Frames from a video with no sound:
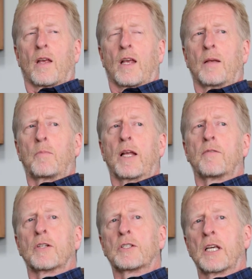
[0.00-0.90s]
He played
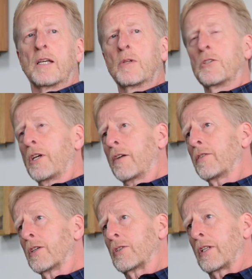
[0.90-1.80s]
for a team in
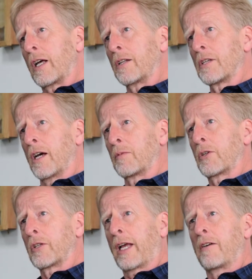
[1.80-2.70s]
Sheffield at that time
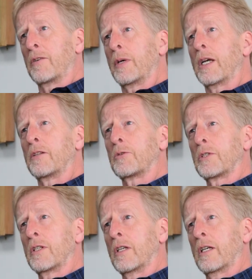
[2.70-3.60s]
called Caribbean. This was
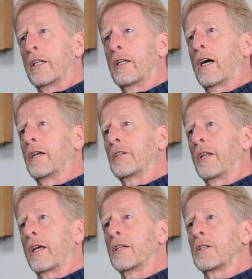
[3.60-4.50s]
in the early
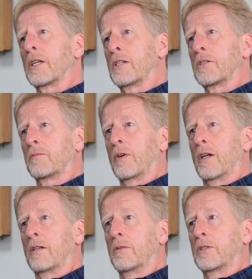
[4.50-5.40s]
1980s, where
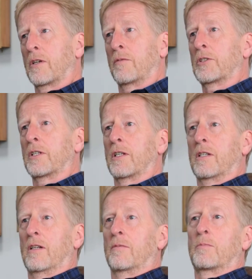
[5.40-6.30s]
he was obviously,
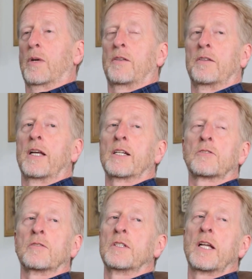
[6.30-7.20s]
by the
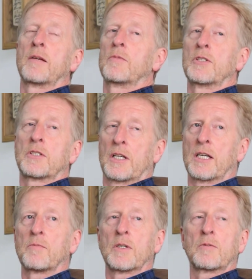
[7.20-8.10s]
nature of the name of the
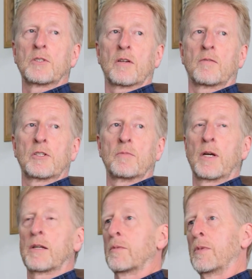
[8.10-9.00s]
team, it was obviously
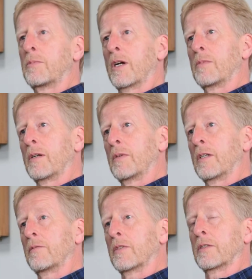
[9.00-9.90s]
mainly
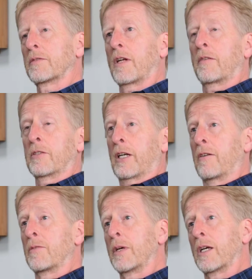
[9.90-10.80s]
primarily of
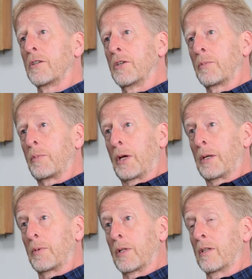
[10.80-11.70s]
Afro-Caribbean young
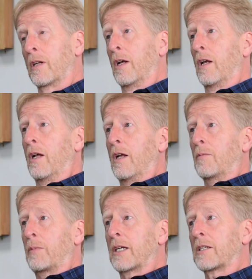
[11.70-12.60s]
people, and
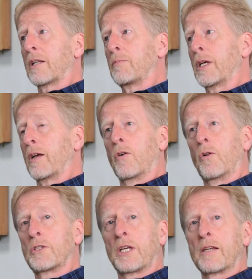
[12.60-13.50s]
basically beat all
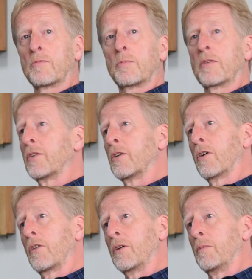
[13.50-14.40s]
teams
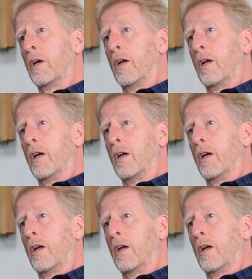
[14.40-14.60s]
before them.